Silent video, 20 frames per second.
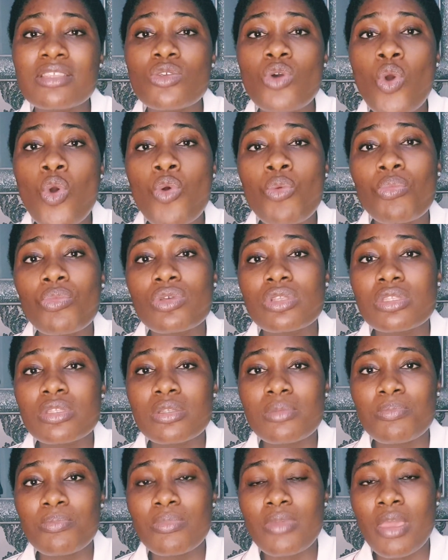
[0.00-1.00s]

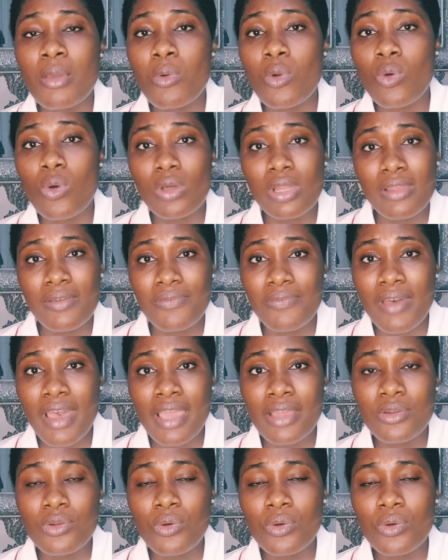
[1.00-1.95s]
almost qualified.